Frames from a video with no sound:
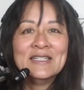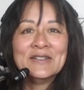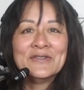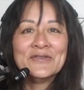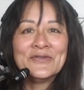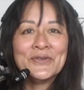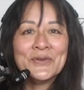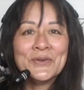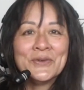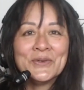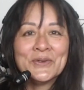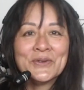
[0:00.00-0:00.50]

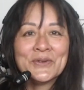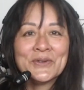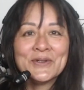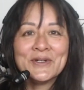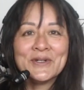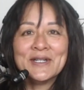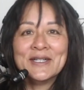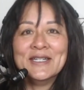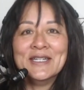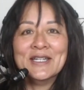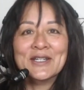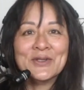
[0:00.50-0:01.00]
for
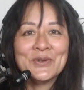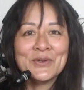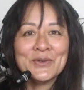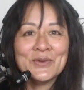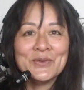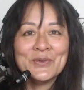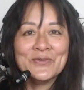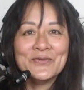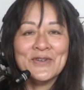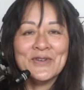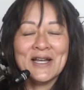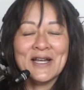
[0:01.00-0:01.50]

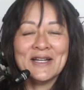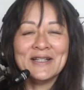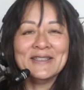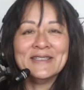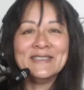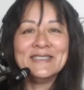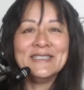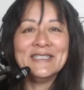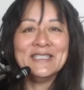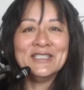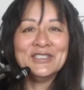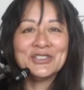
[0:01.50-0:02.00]
another
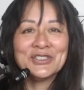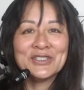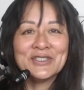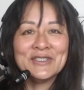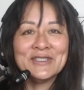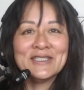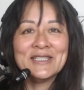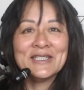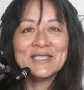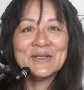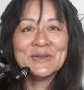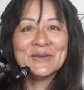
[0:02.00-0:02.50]

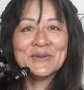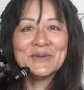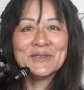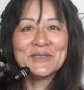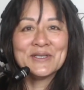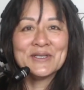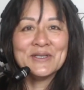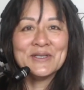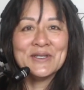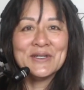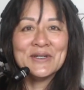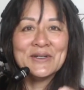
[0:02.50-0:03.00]
validation that it was
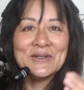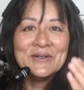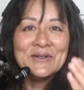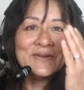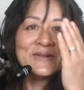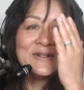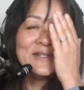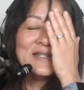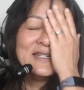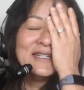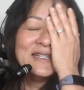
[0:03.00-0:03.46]
a no.